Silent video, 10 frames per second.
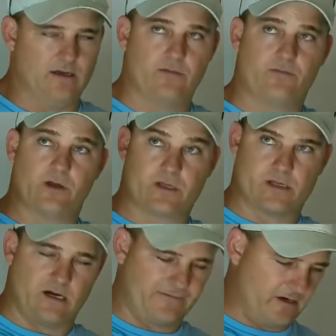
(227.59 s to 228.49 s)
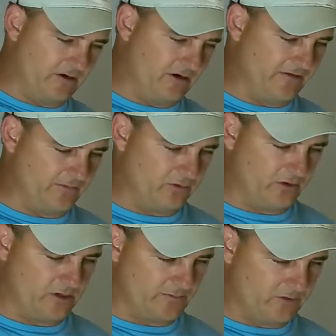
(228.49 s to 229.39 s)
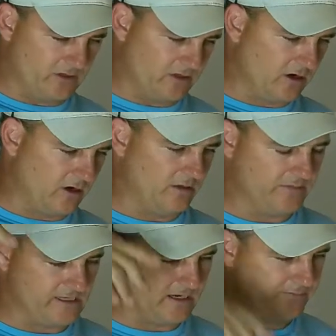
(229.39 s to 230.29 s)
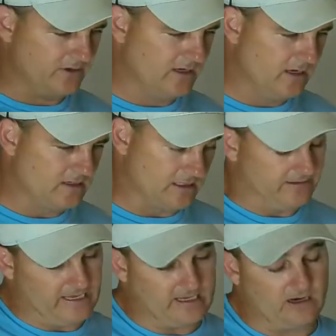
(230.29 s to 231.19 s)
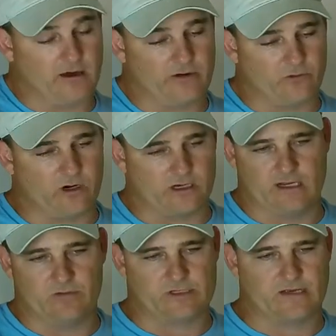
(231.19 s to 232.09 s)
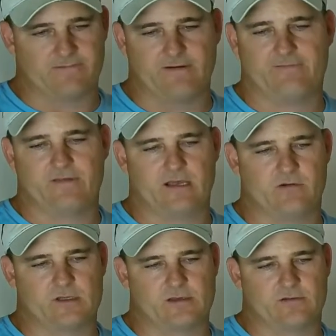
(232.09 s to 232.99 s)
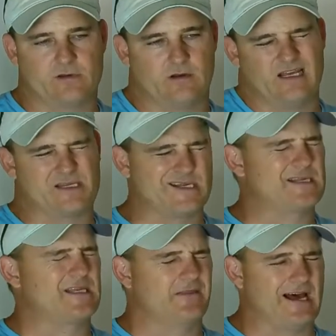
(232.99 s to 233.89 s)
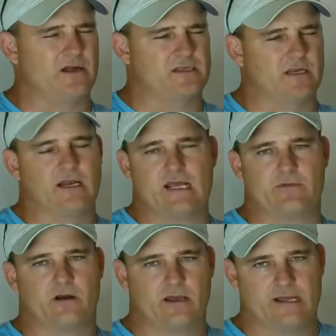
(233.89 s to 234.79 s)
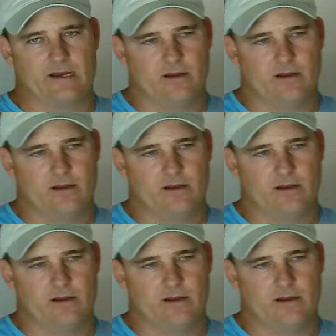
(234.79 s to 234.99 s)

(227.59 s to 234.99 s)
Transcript: put soffit underneath the porch. They put the columns up. So they did a lot of work, and it was like $16,000 in labor, and then